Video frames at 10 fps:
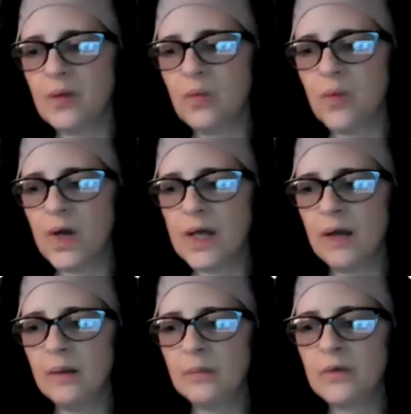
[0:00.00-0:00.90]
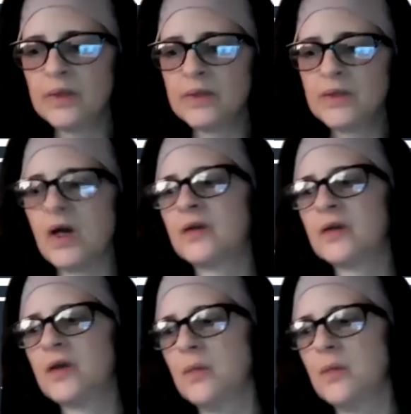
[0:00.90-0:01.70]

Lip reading: What I'm going to talk